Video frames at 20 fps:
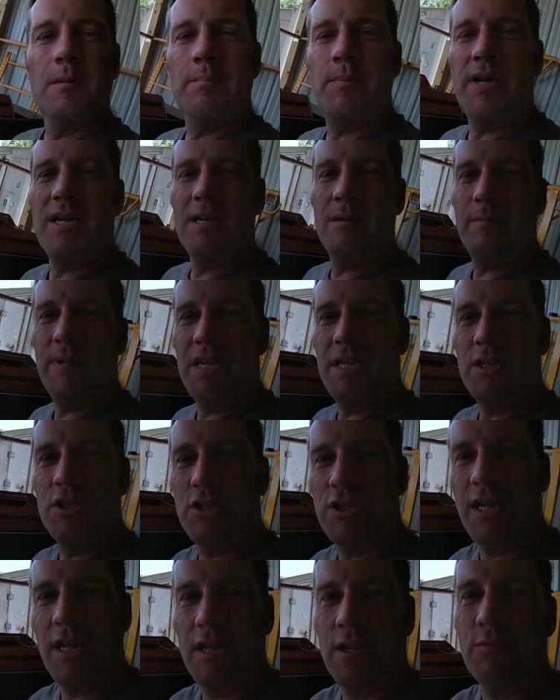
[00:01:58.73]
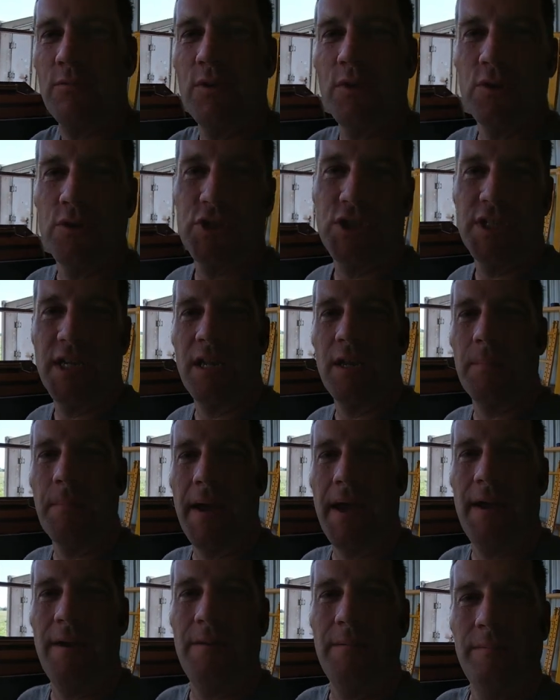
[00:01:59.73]
pea and bean sheller. We're gonna shell them
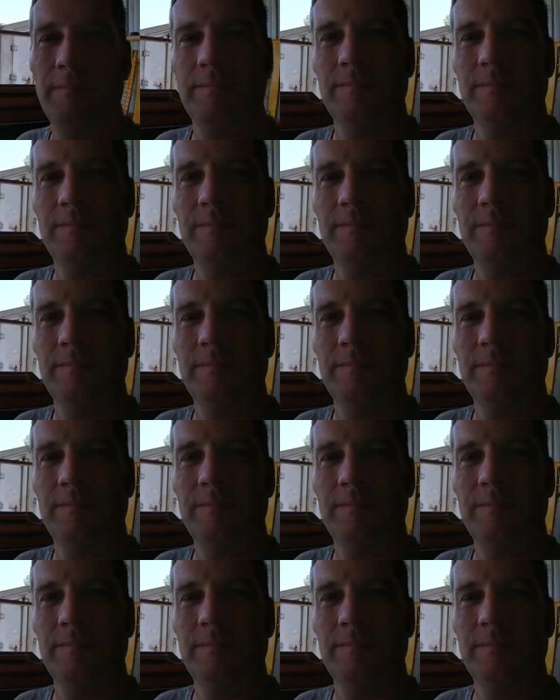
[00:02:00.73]
out.